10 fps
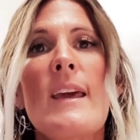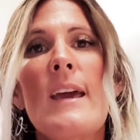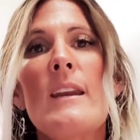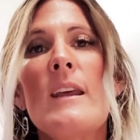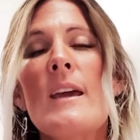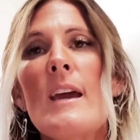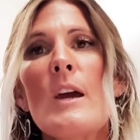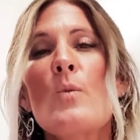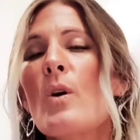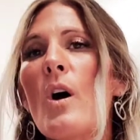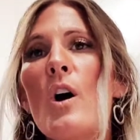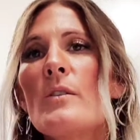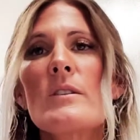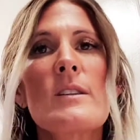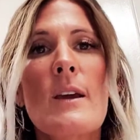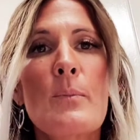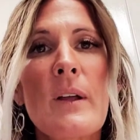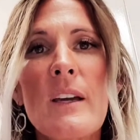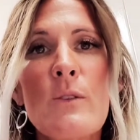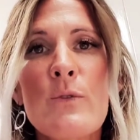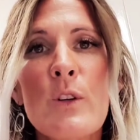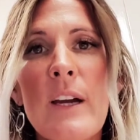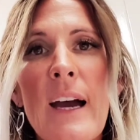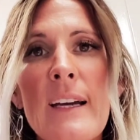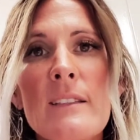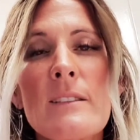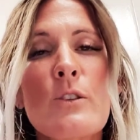And we're all on the same playing field, guys.